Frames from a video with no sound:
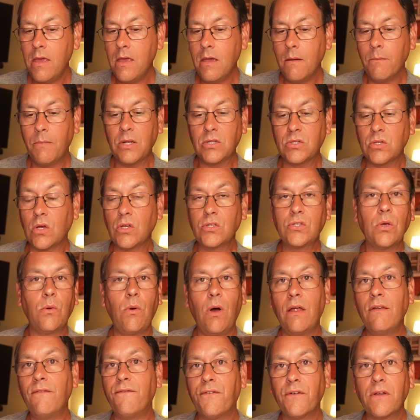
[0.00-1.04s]
but it's also
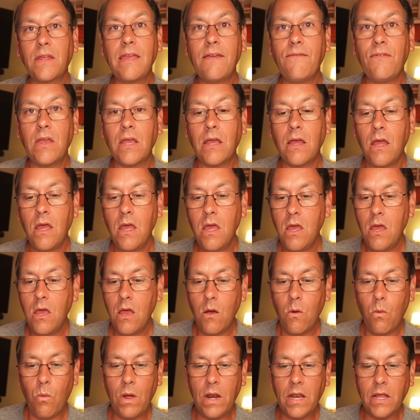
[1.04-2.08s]
unforgiving
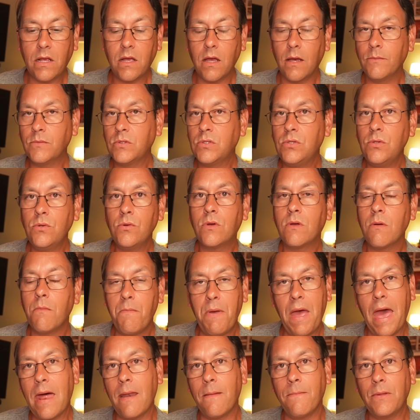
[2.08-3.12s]
when it comes to
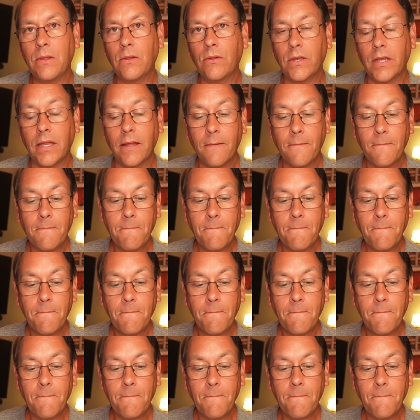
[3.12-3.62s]
compatibility.